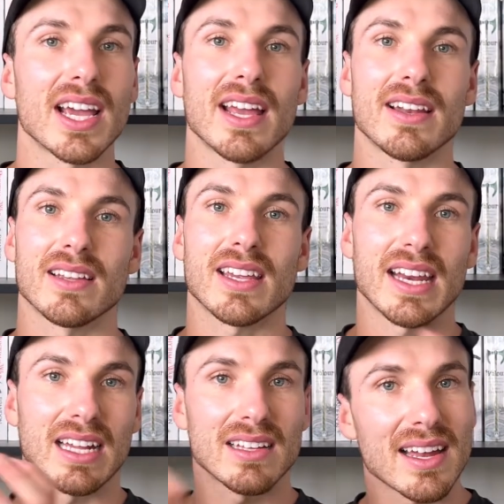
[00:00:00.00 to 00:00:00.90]
And
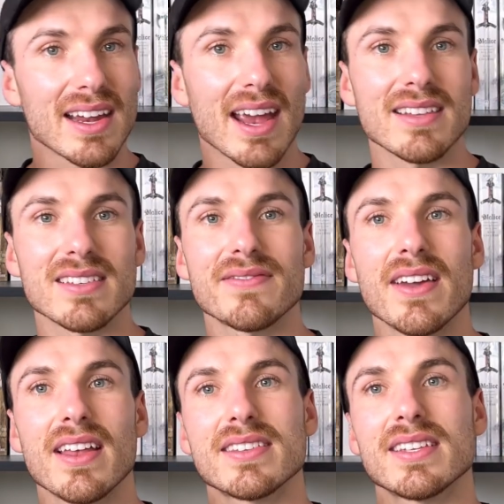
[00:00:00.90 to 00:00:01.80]
getting gladiators in
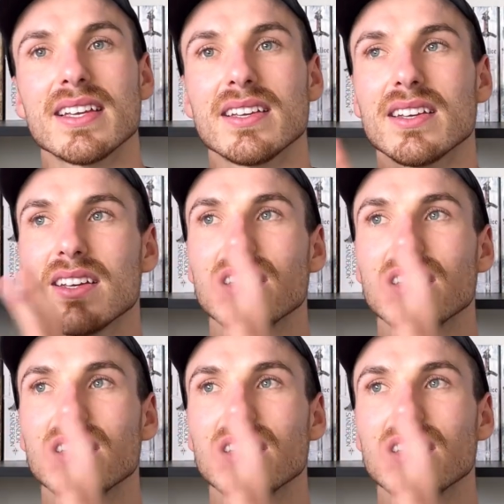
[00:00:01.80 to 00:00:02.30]
fantasy,